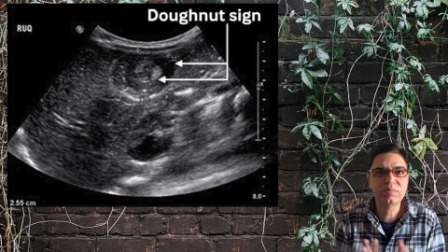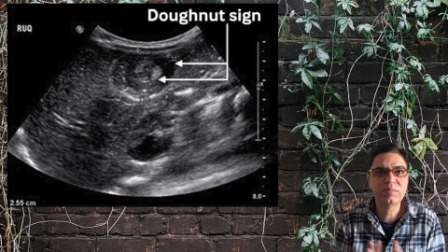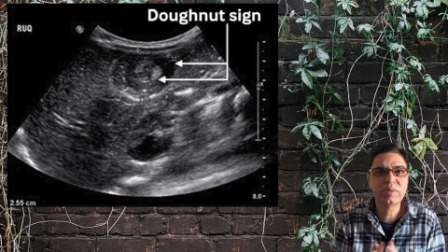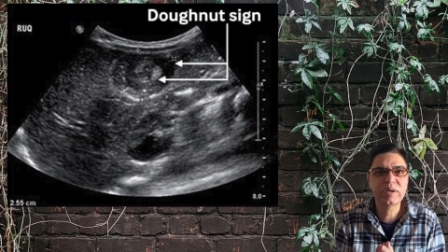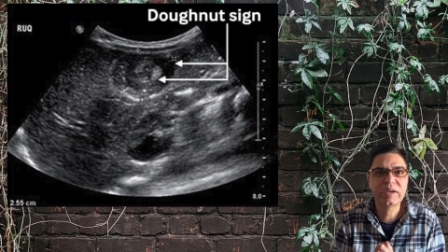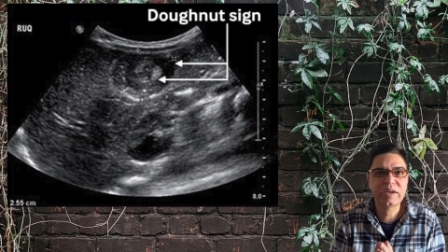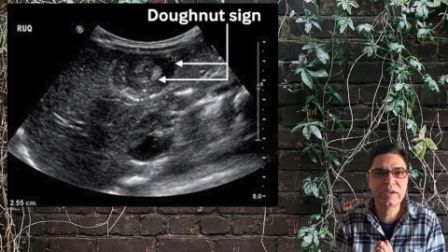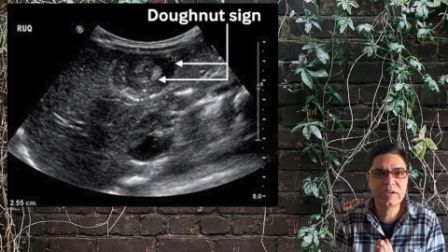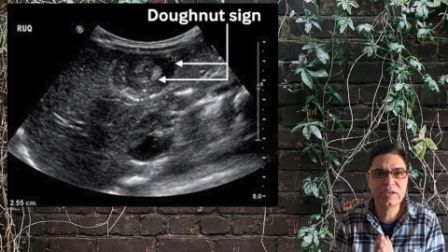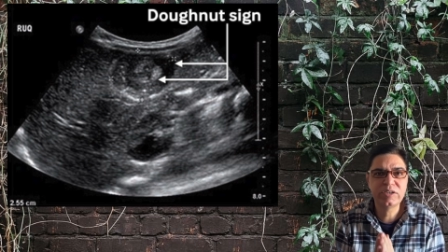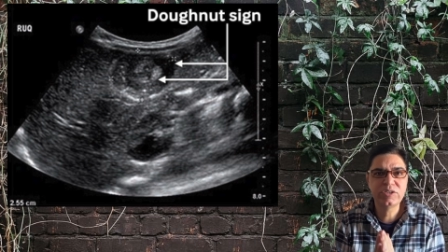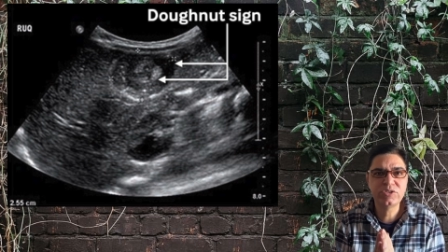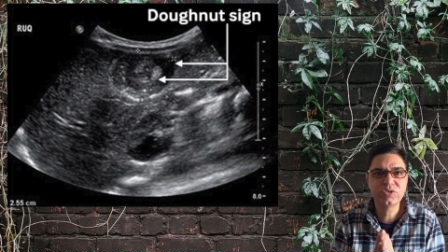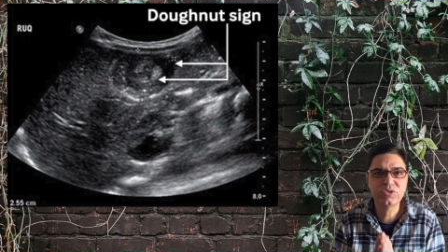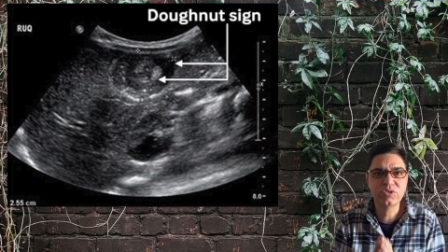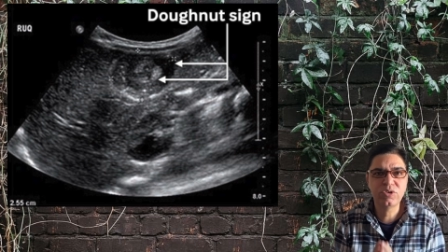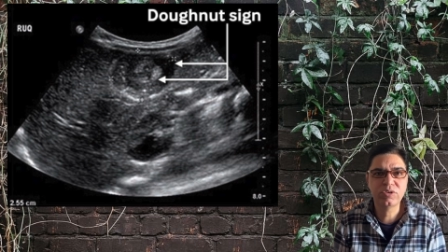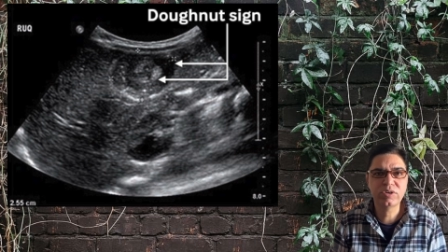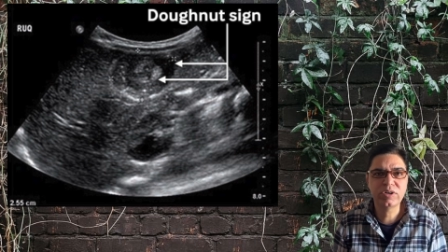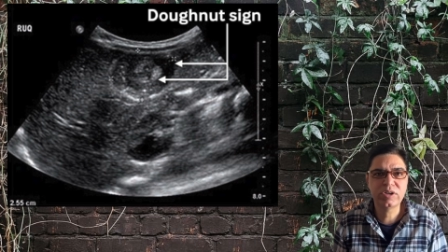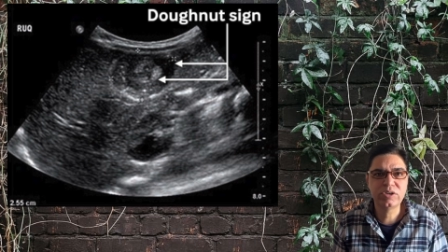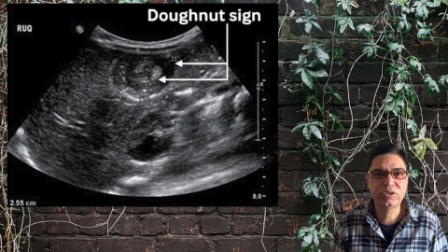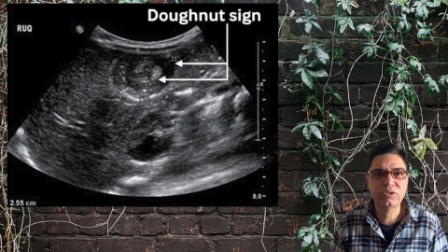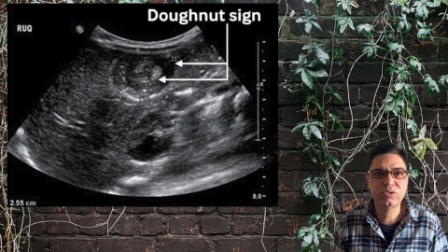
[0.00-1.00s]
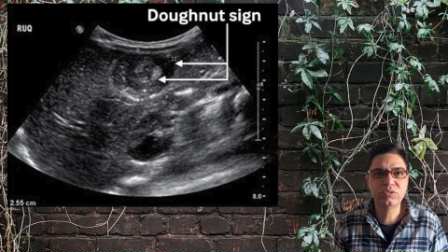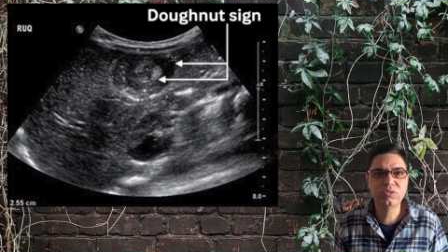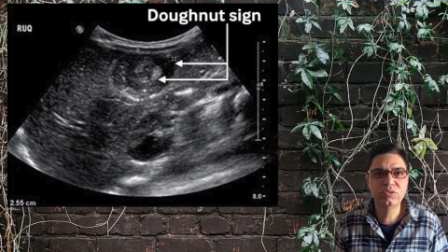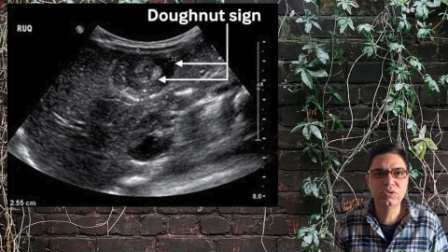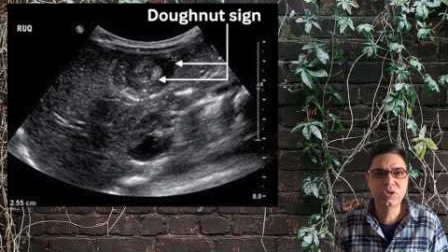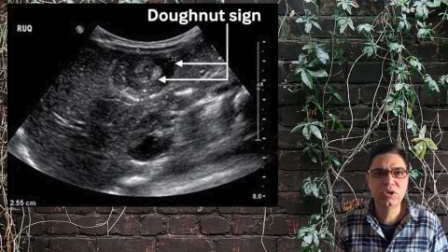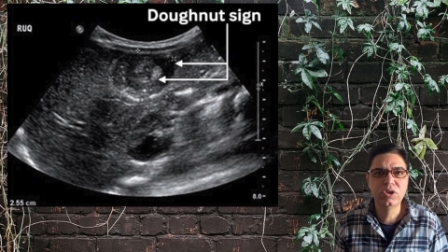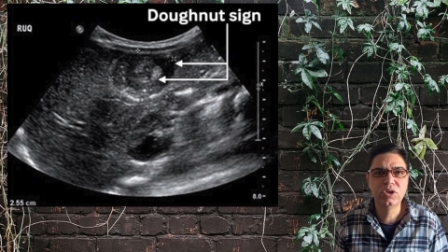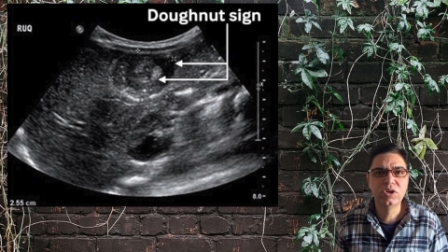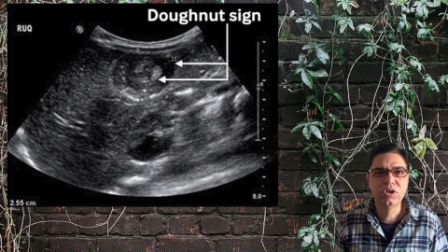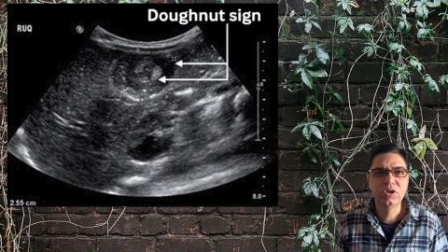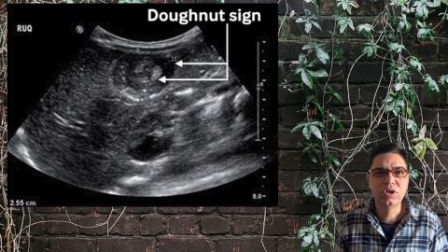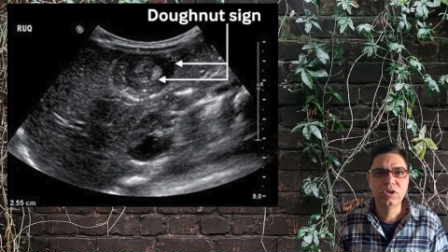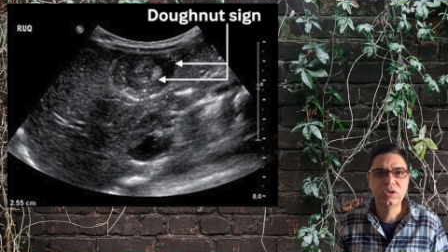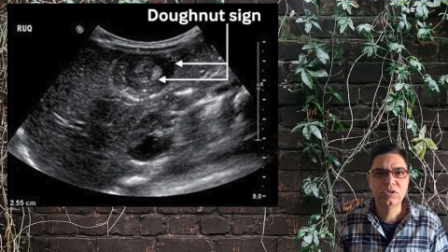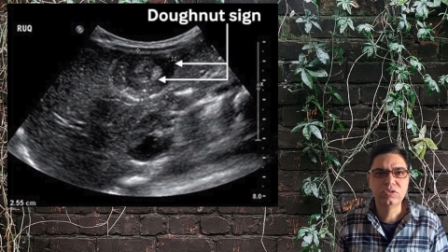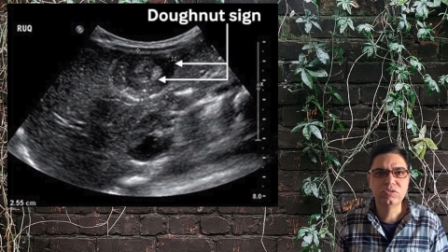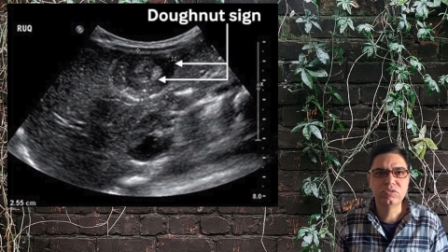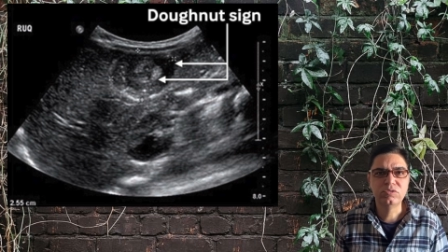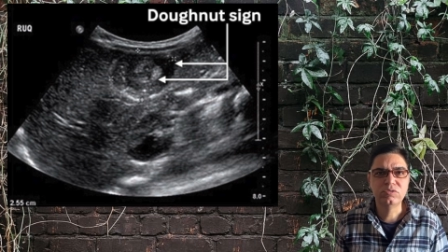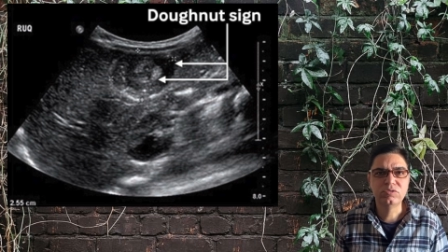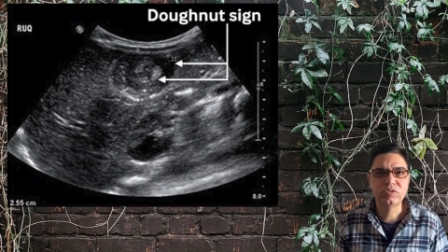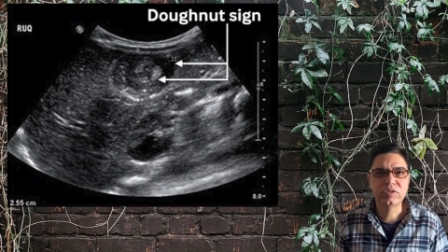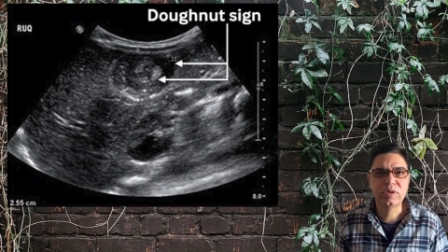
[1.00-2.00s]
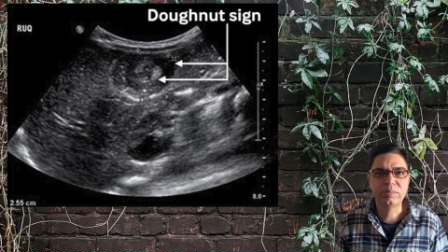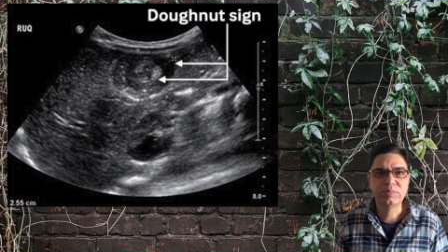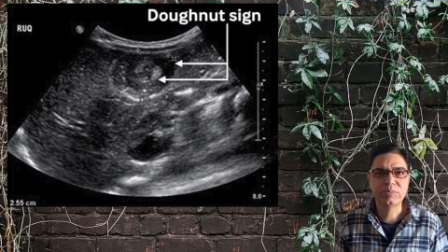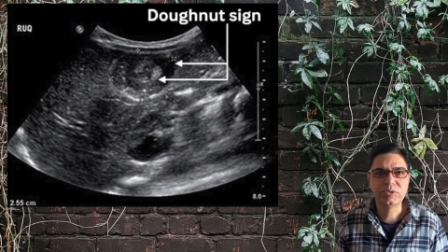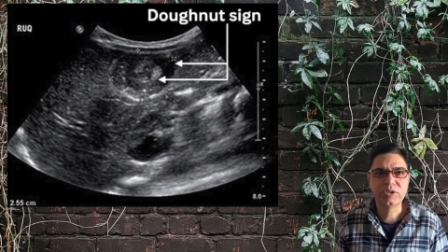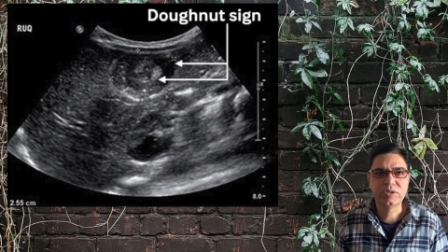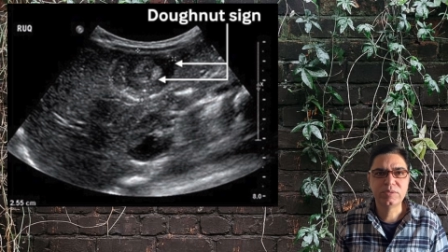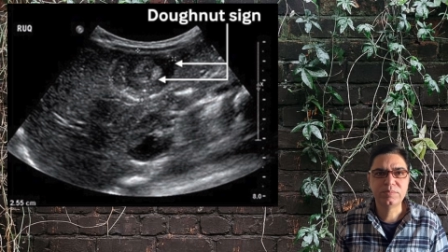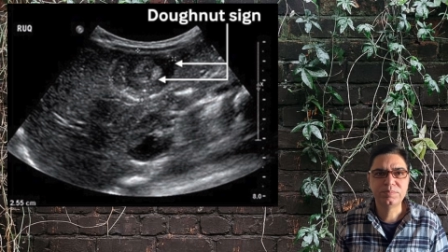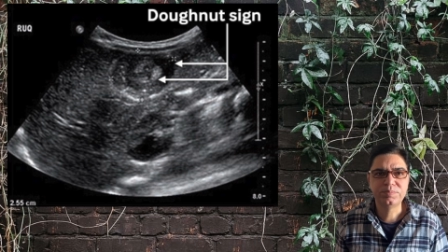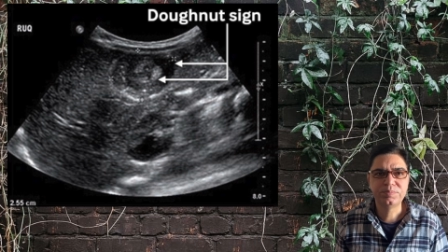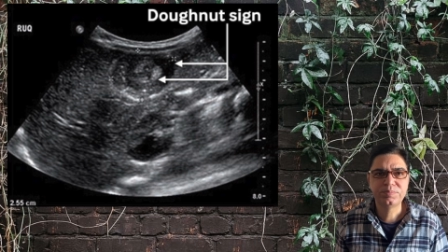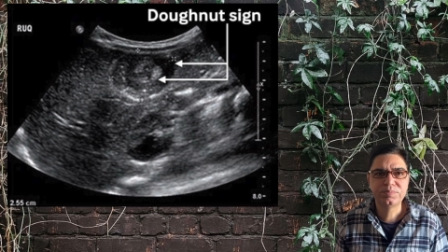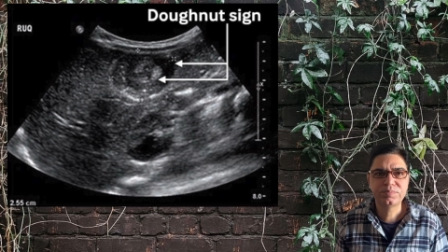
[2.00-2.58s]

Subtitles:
but at least not intussusception.